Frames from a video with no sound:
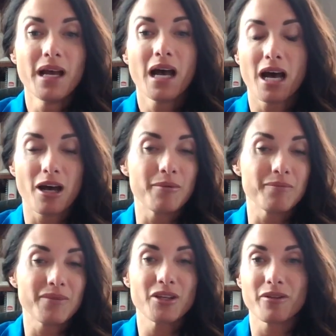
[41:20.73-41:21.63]

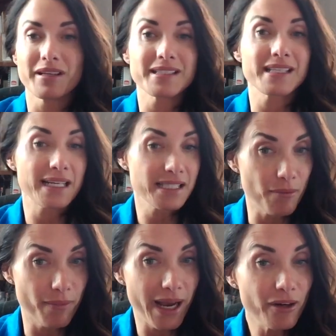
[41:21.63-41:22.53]
the exact
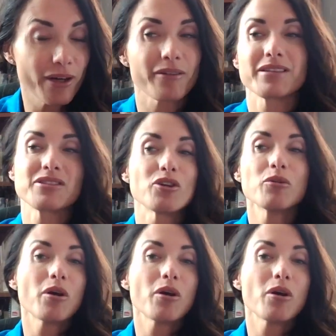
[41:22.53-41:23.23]
same background as you,